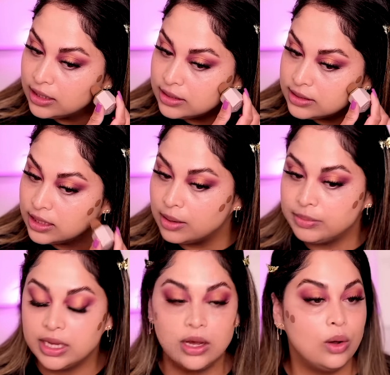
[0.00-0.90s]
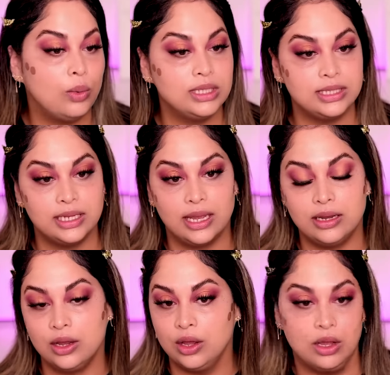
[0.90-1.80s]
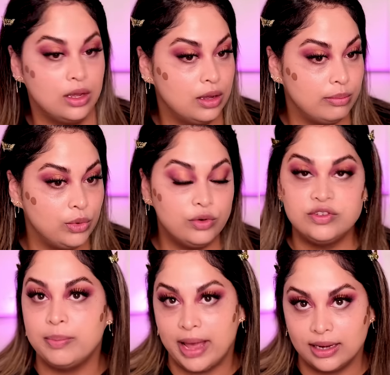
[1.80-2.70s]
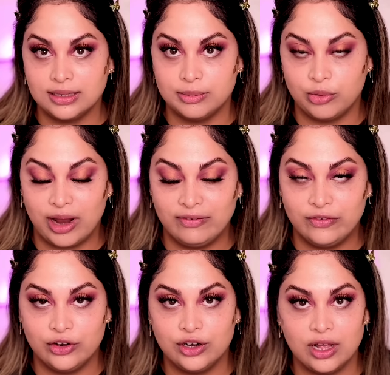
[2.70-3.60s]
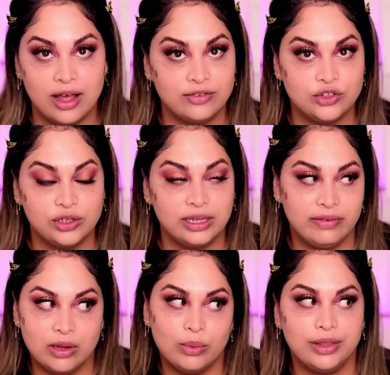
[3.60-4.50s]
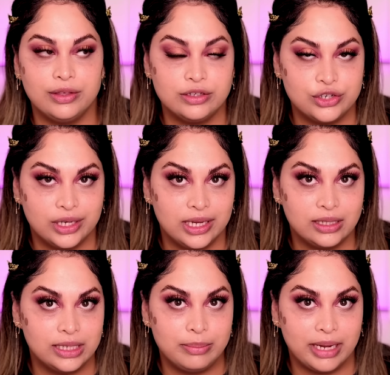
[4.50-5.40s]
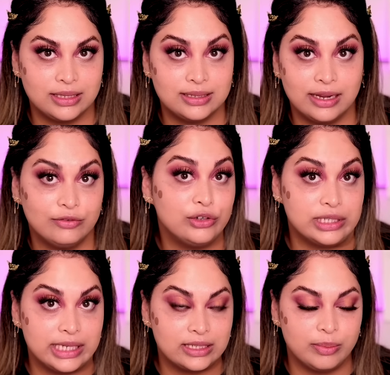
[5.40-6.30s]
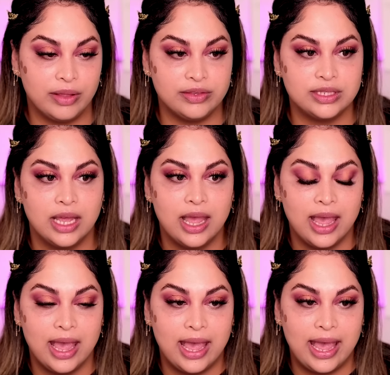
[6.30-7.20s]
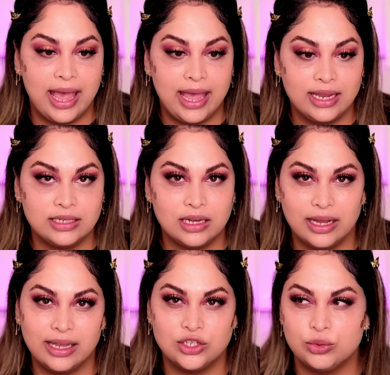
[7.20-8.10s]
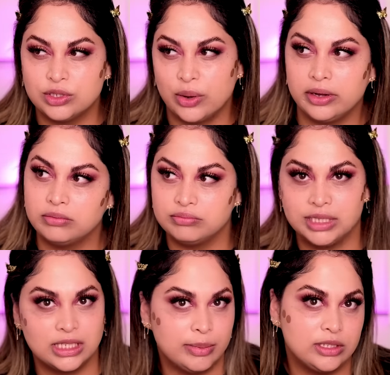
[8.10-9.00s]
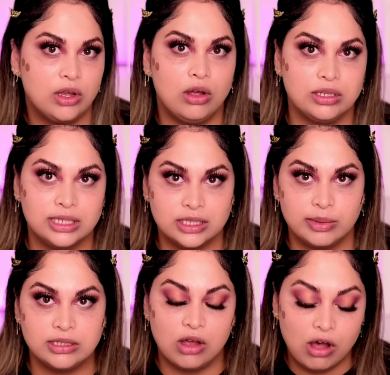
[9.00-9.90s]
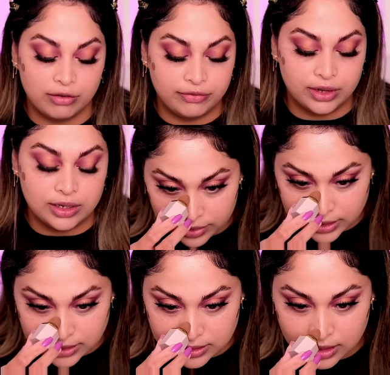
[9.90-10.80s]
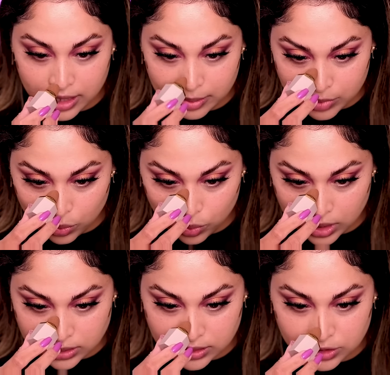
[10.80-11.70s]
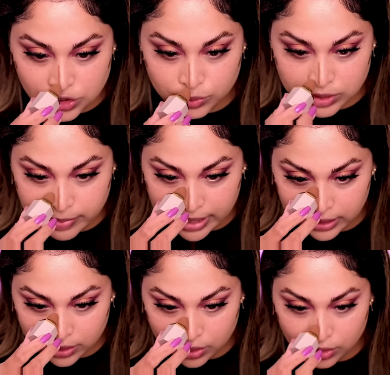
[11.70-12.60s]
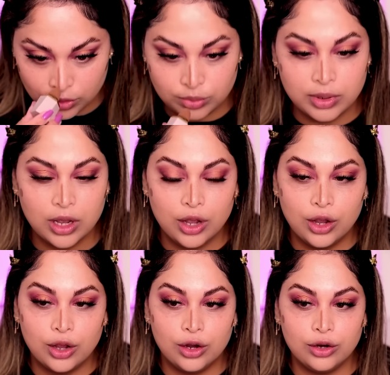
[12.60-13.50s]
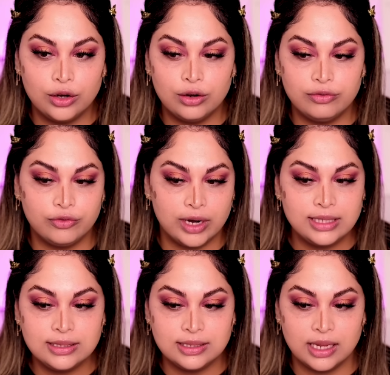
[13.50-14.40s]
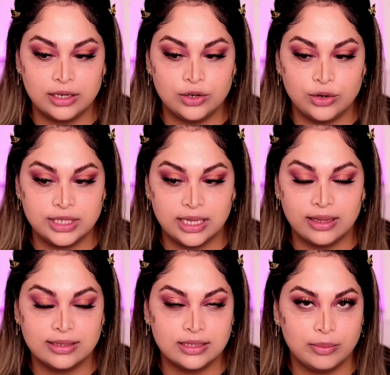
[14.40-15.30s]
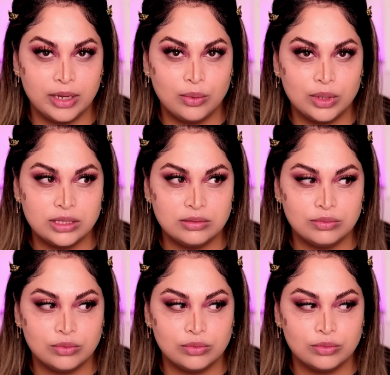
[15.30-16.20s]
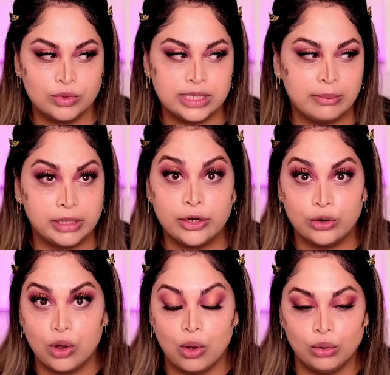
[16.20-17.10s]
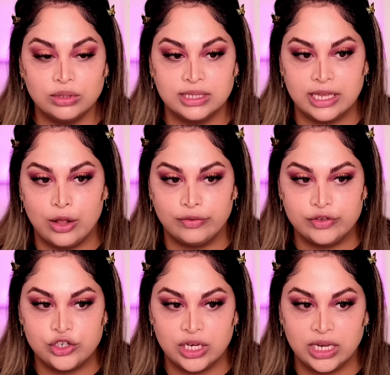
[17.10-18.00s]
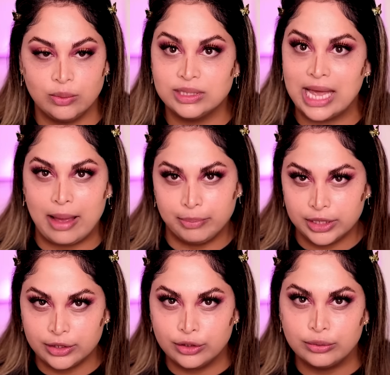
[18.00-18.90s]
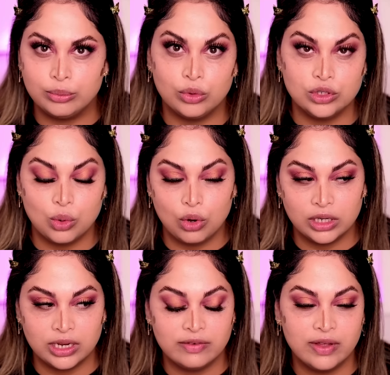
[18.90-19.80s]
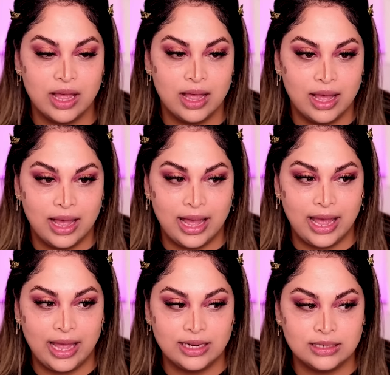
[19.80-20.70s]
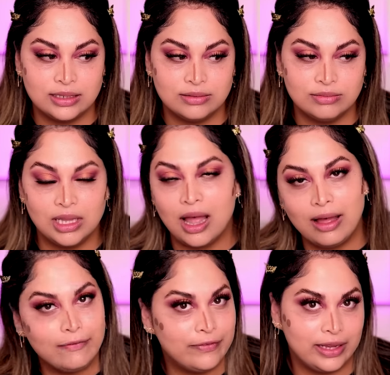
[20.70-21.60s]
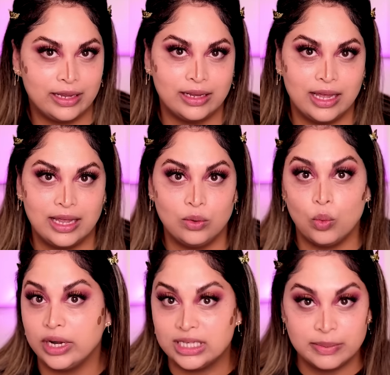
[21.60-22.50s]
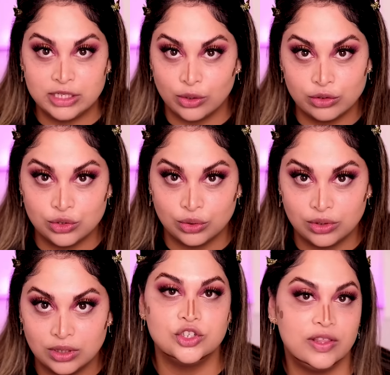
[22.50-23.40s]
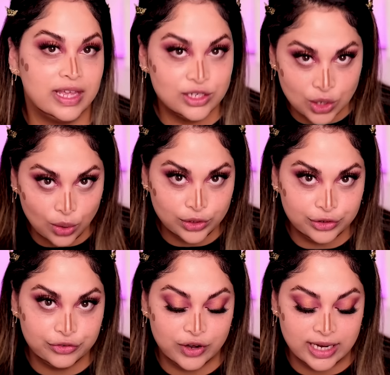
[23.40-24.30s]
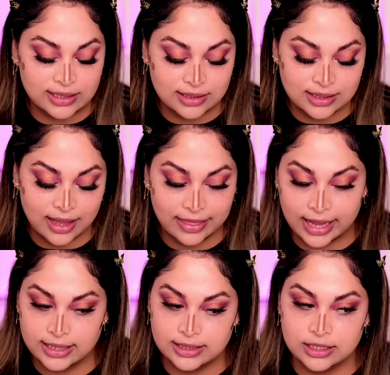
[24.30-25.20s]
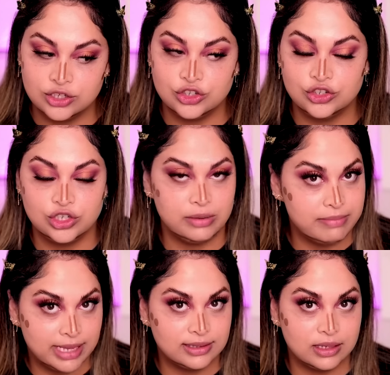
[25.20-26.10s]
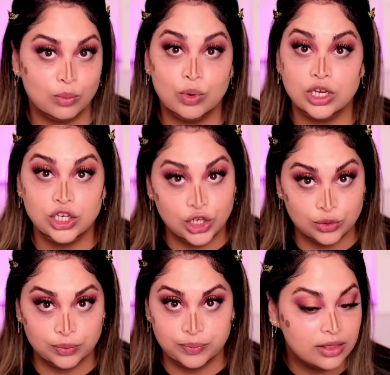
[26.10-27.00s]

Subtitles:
Samia once again moved back to Bradford after living with Shaquille in Pakistan for 6 months. And I guess she was going 6 months on, 6 months off. This time, once she was back at home, her friends started noticing that Samia was resembling her old self. She was happier, more talkative, and laughing and wanting to be social. She then told her friends that she met someone new.